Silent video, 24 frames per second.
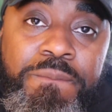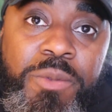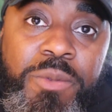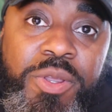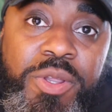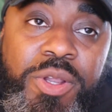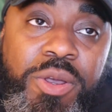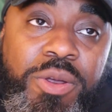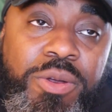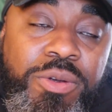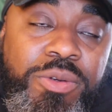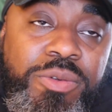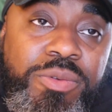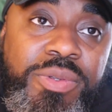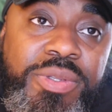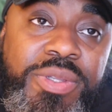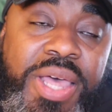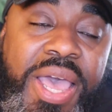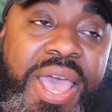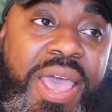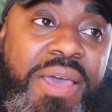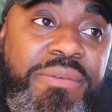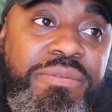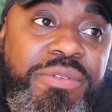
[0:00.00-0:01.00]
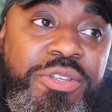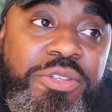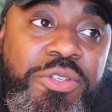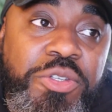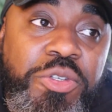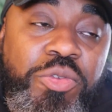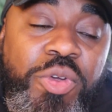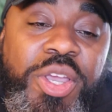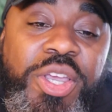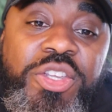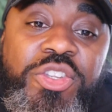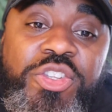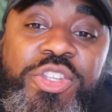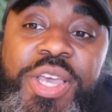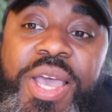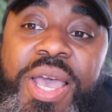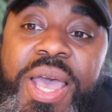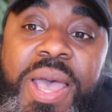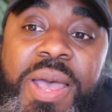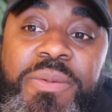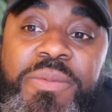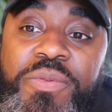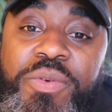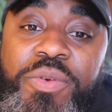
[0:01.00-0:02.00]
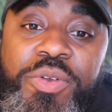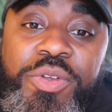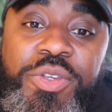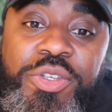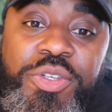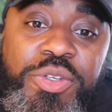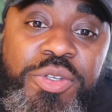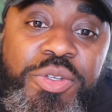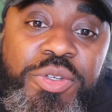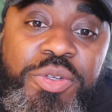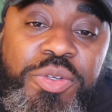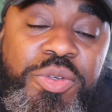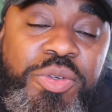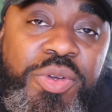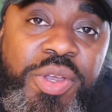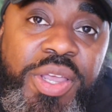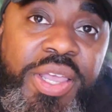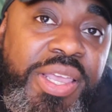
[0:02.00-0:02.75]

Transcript: you know, I have this great job for you.